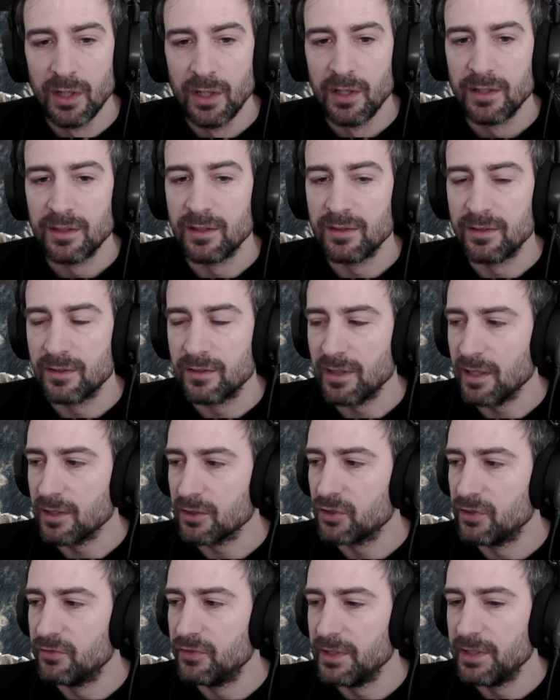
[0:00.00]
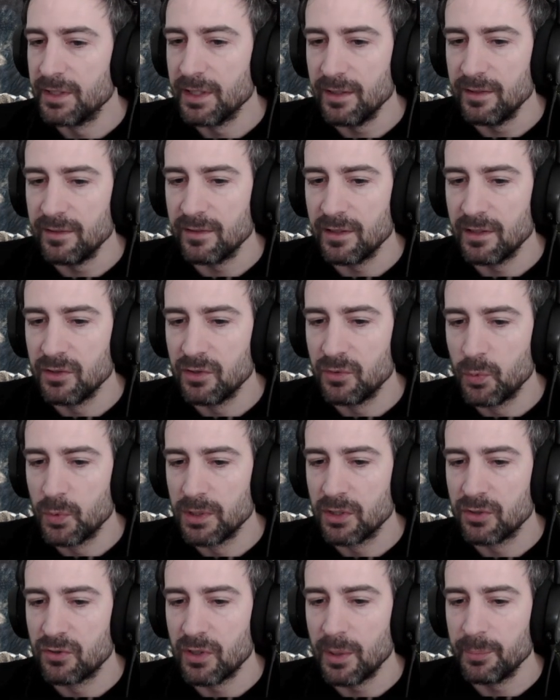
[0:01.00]
This is actually really nice. Then you will
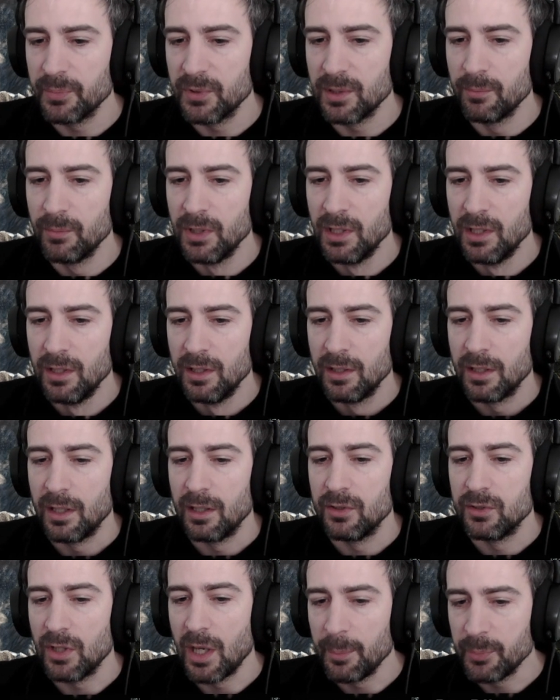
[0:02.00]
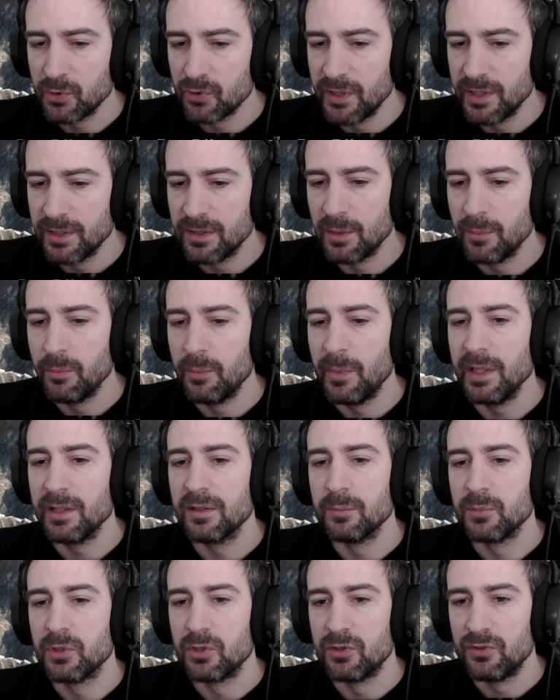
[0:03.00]
corrupt them, upgrade them, make
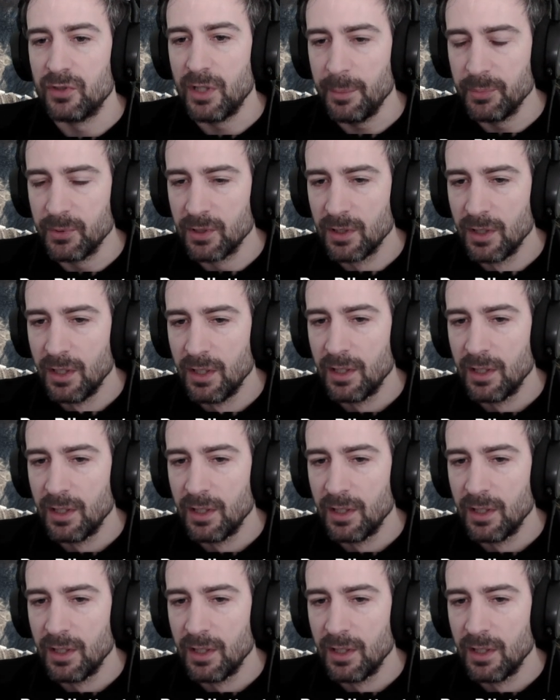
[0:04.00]
them corrupt.